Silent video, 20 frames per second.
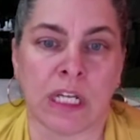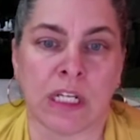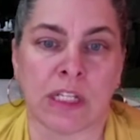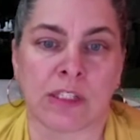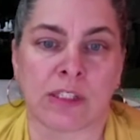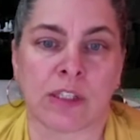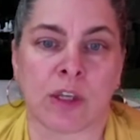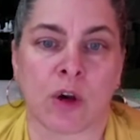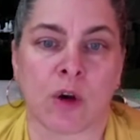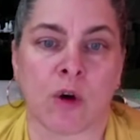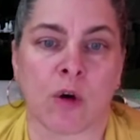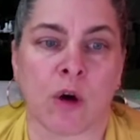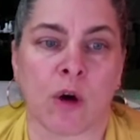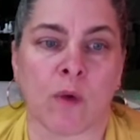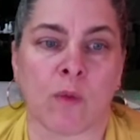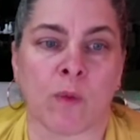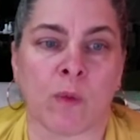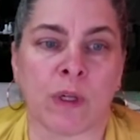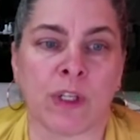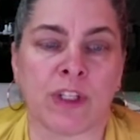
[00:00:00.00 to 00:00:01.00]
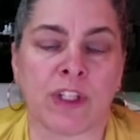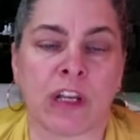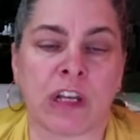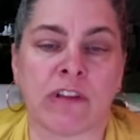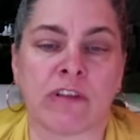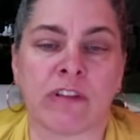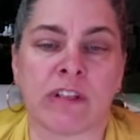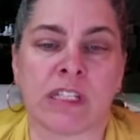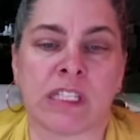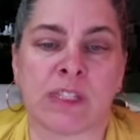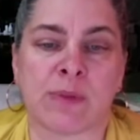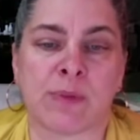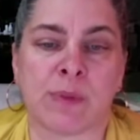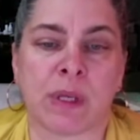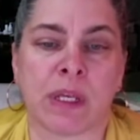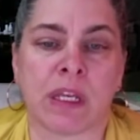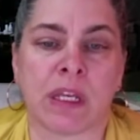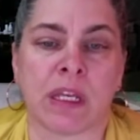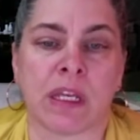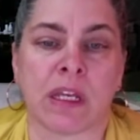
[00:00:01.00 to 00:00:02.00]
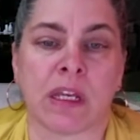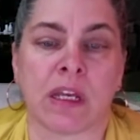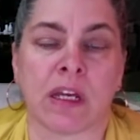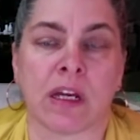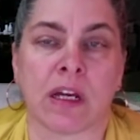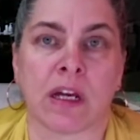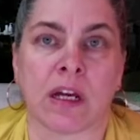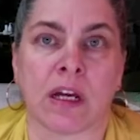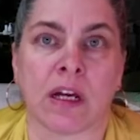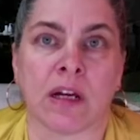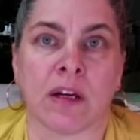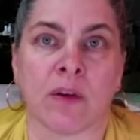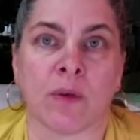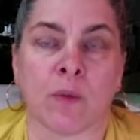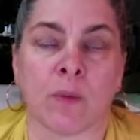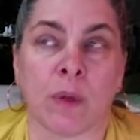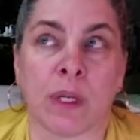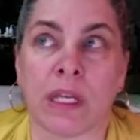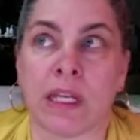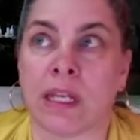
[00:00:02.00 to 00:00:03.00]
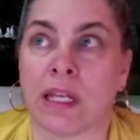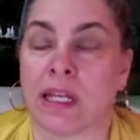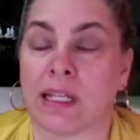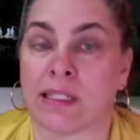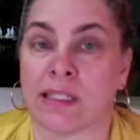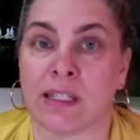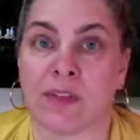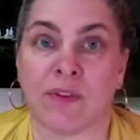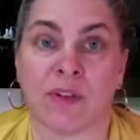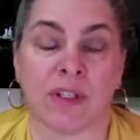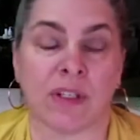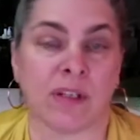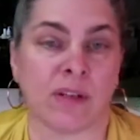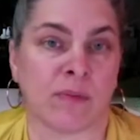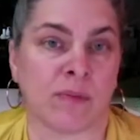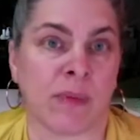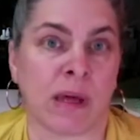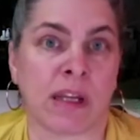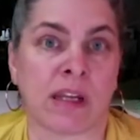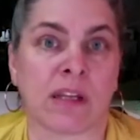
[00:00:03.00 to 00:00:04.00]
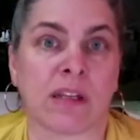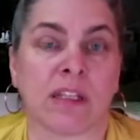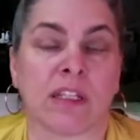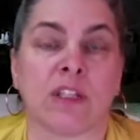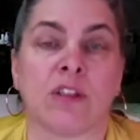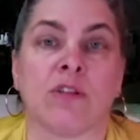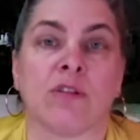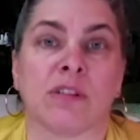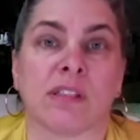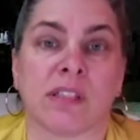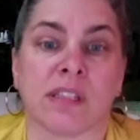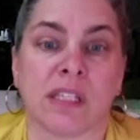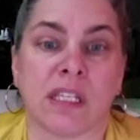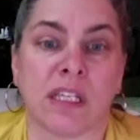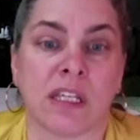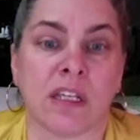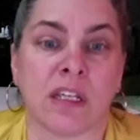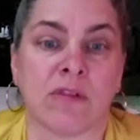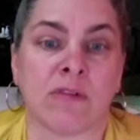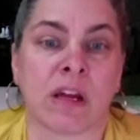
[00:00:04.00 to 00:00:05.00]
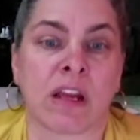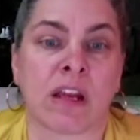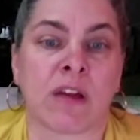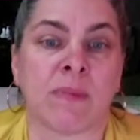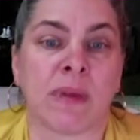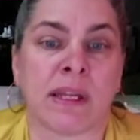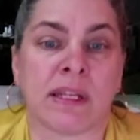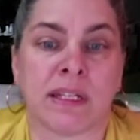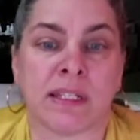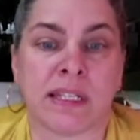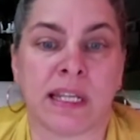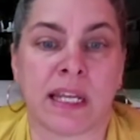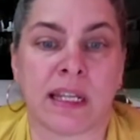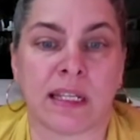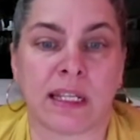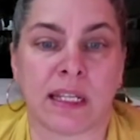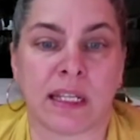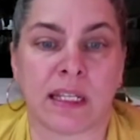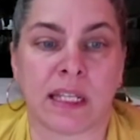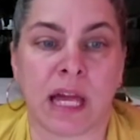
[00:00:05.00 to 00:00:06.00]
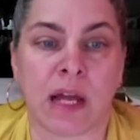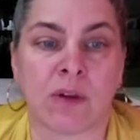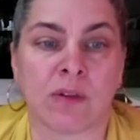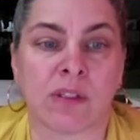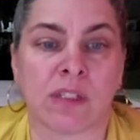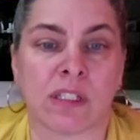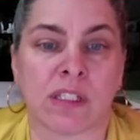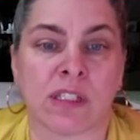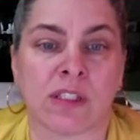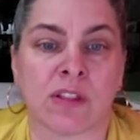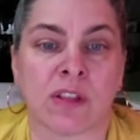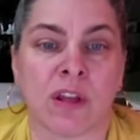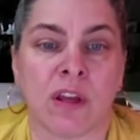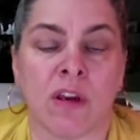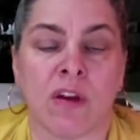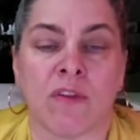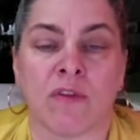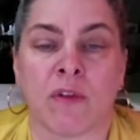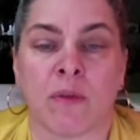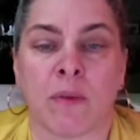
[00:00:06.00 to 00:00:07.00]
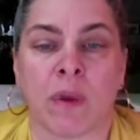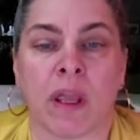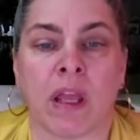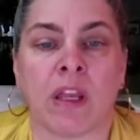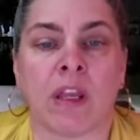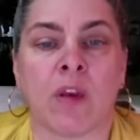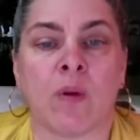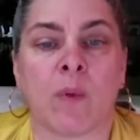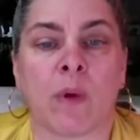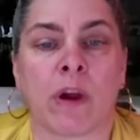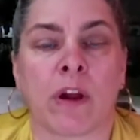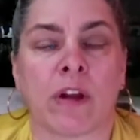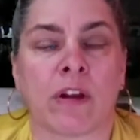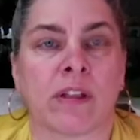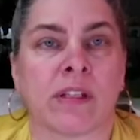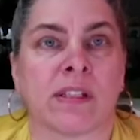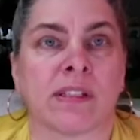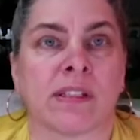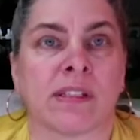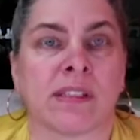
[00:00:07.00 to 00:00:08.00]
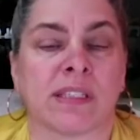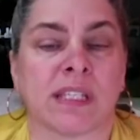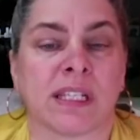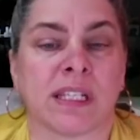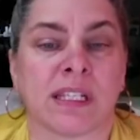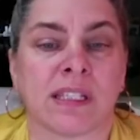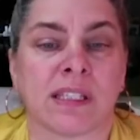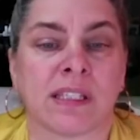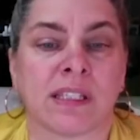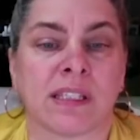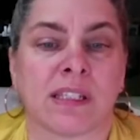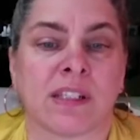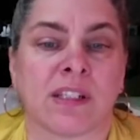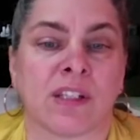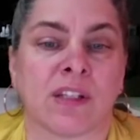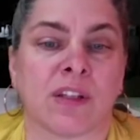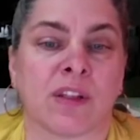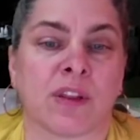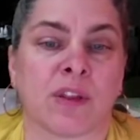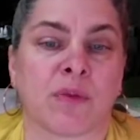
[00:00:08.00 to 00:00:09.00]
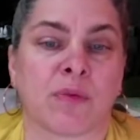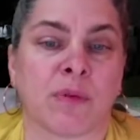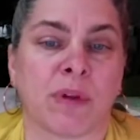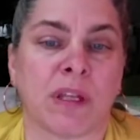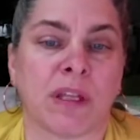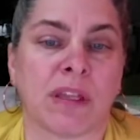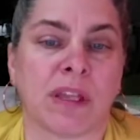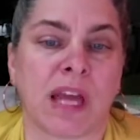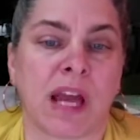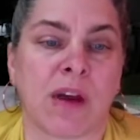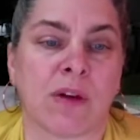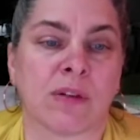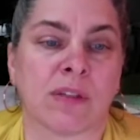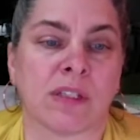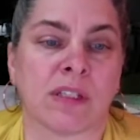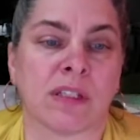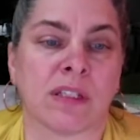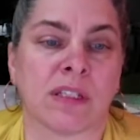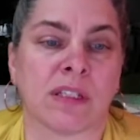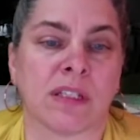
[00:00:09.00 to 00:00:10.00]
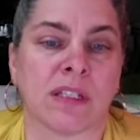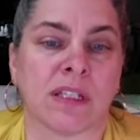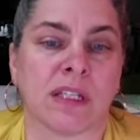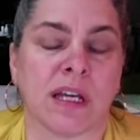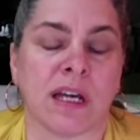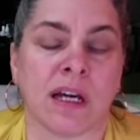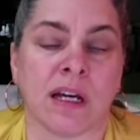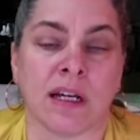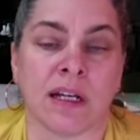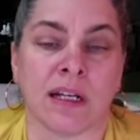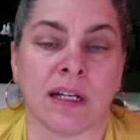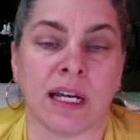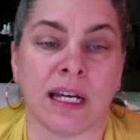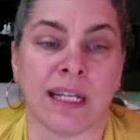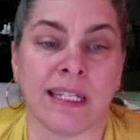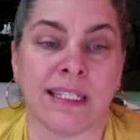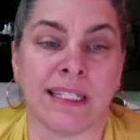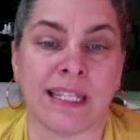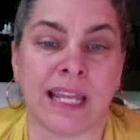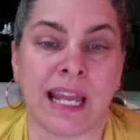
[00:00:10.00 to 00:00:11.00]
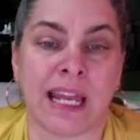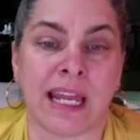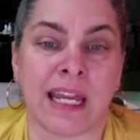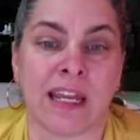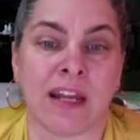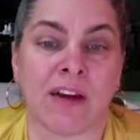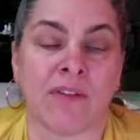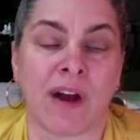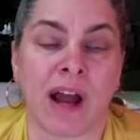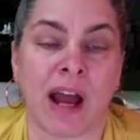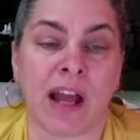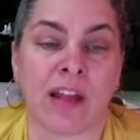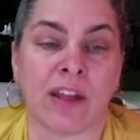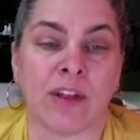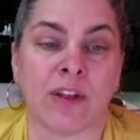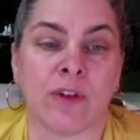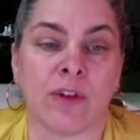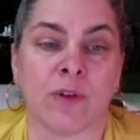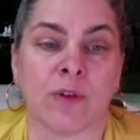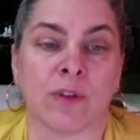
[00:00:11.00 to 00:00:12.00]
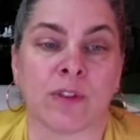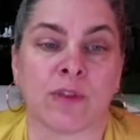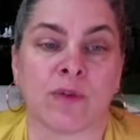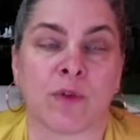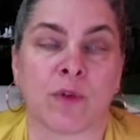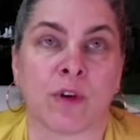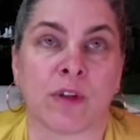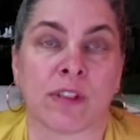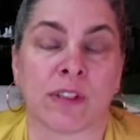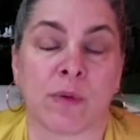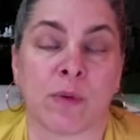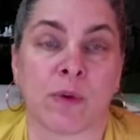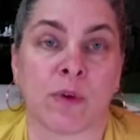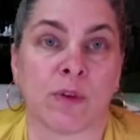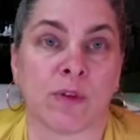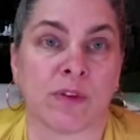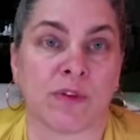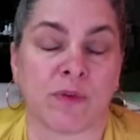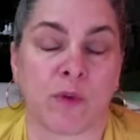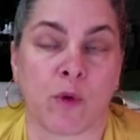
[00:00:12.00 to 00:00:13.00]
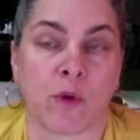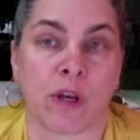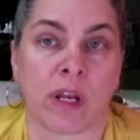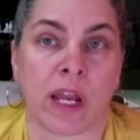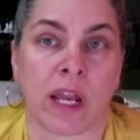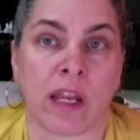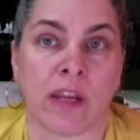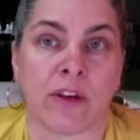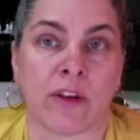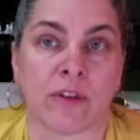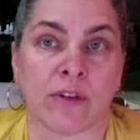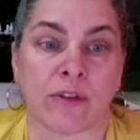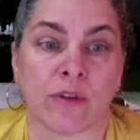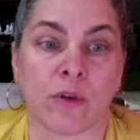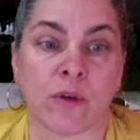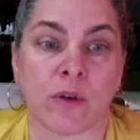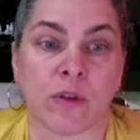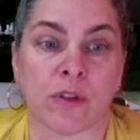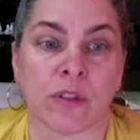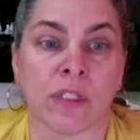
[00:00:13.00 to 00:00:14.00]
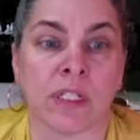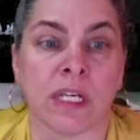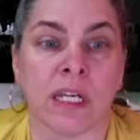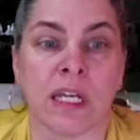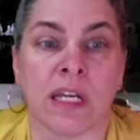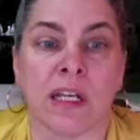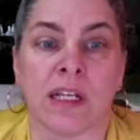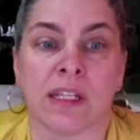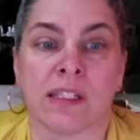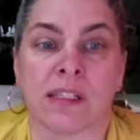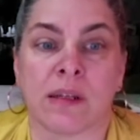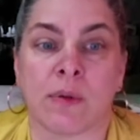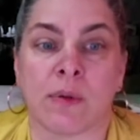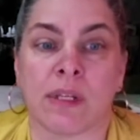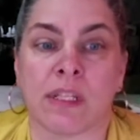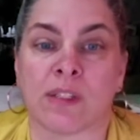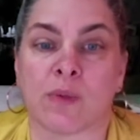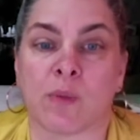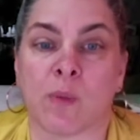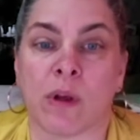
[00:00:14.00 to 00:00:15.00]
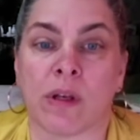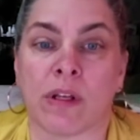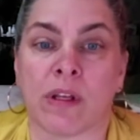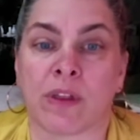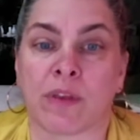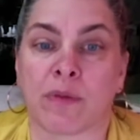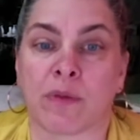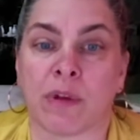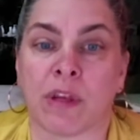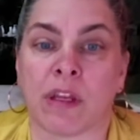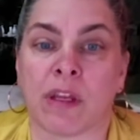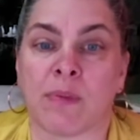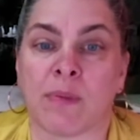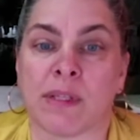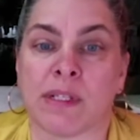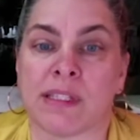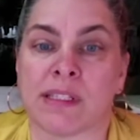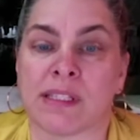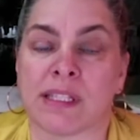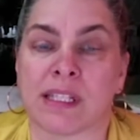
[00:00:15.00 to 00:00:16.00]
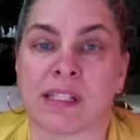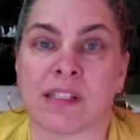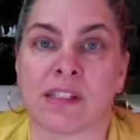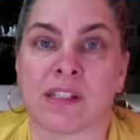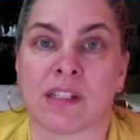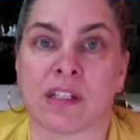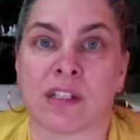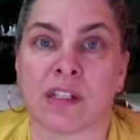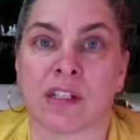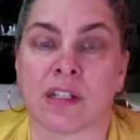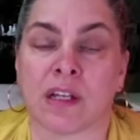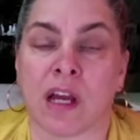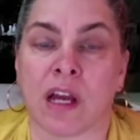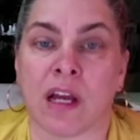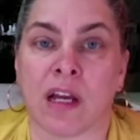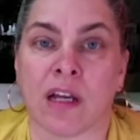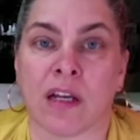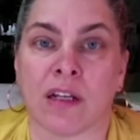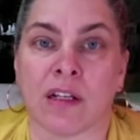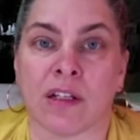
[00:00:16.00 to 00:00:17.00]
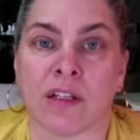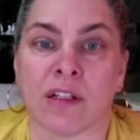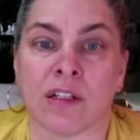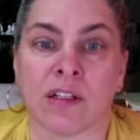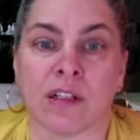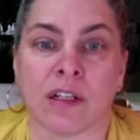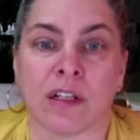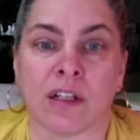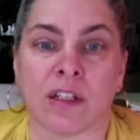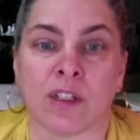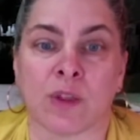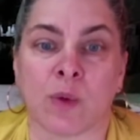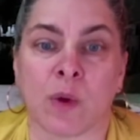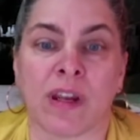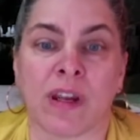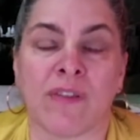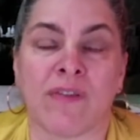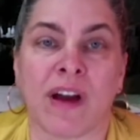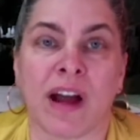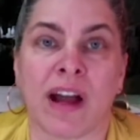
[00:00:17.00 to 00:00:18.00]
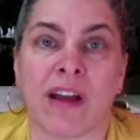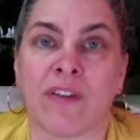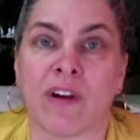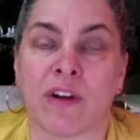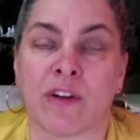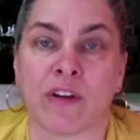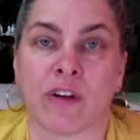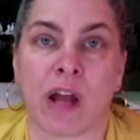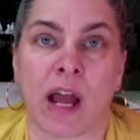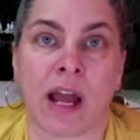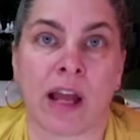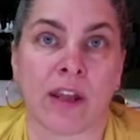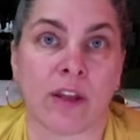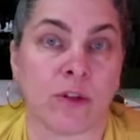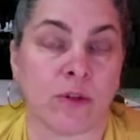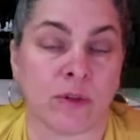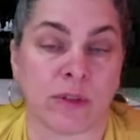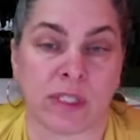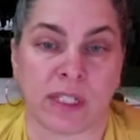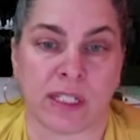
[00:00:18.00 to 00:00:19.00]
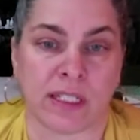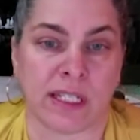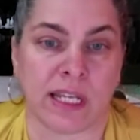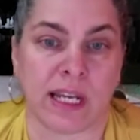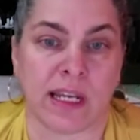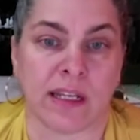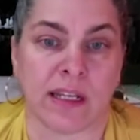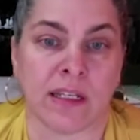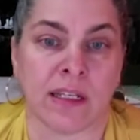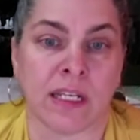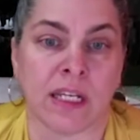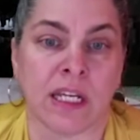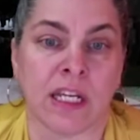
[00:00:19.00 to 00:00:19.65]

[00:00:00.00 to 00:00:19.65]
So we generally speaking, we as even medically, you'll see recommended daily allowances from anywhere to 6 to 3,000 a day of IUs for someone who's 4 to 8 years old. Someone that's 1 to 3 could be 6 to 2,500 IUs a day.